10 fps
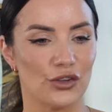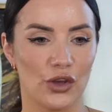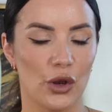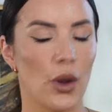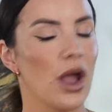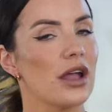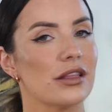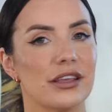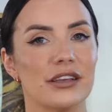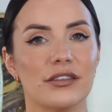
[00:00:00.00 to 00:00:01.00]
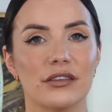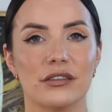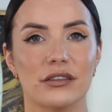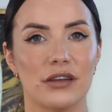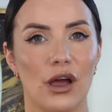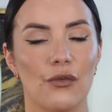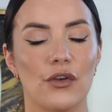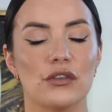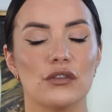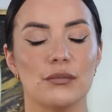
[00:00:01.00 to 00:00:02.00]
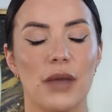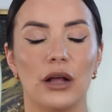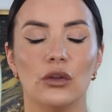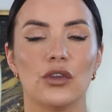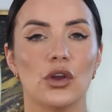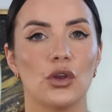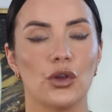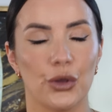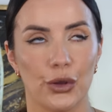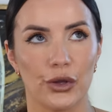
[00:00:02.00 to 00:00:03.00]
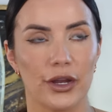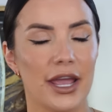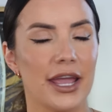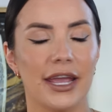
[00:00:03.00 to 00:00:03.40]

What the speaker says: So this stuff smells good.